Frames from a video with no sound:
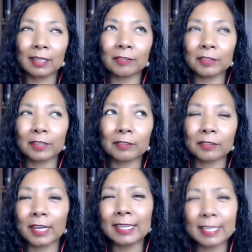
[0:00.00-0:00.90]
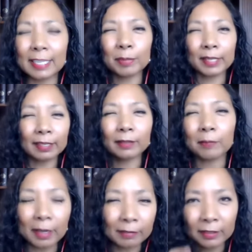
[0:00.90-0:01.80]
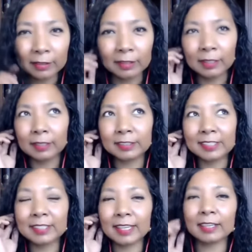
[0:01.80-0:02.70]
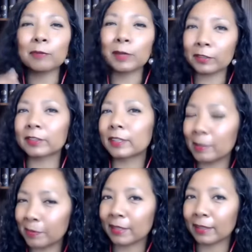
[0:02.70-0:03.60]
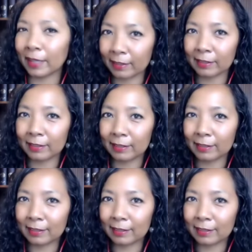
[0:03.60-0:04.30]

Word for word: if they're kind of nitpicking the waiver, just think of what they're going to nitpick later,